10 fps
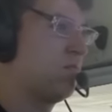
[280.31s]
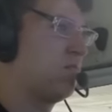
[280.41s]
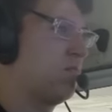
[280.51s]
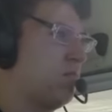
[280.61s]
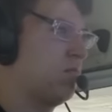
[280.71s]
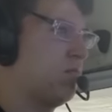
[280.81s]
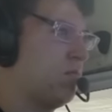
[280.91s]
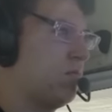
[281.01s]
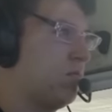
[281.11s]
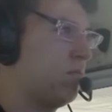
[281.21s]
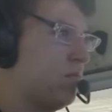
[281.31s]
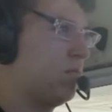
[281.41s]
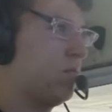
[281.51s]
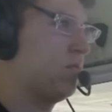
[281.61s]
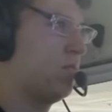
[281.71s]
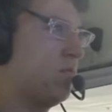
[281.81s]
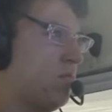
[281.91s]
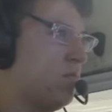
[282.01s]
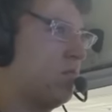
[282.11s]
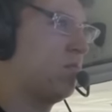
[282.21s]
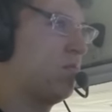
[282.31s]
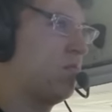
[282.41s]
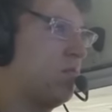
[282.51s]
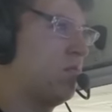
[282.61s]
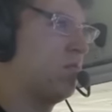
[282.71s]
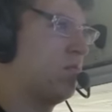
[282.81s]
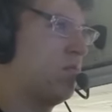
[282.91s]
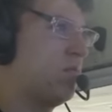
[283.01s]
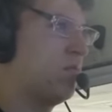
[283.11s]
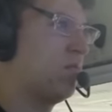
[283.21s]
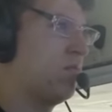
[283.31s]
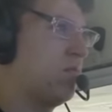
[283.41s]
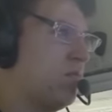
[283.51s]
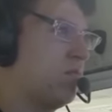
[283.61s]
The person shown says nothing.